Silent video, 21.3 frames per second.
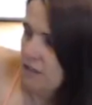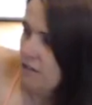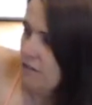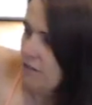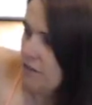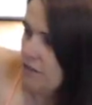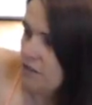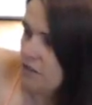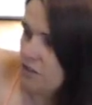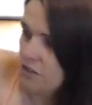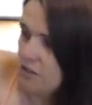
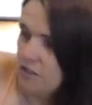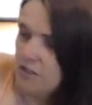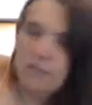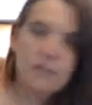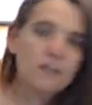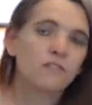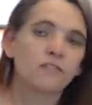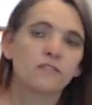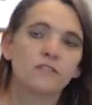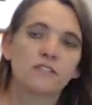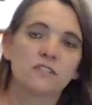eventually I
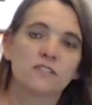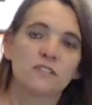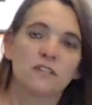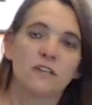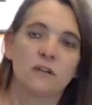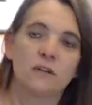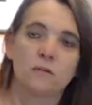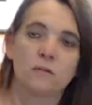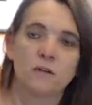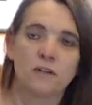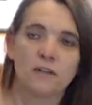have to
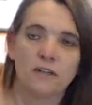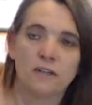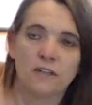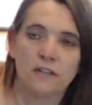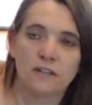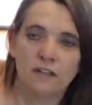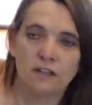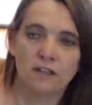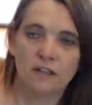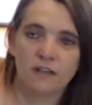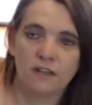say,
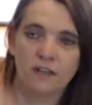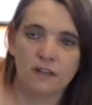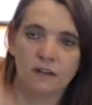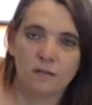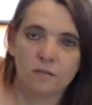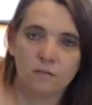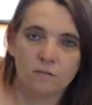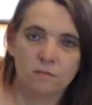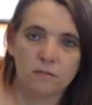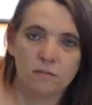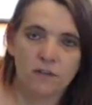well,
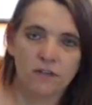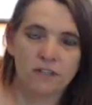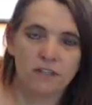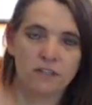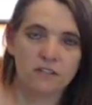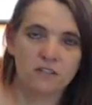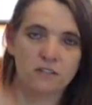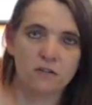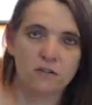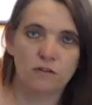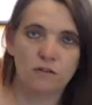my
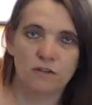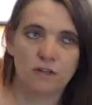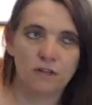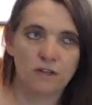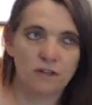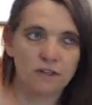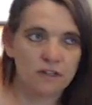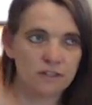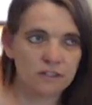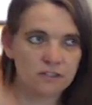day's over.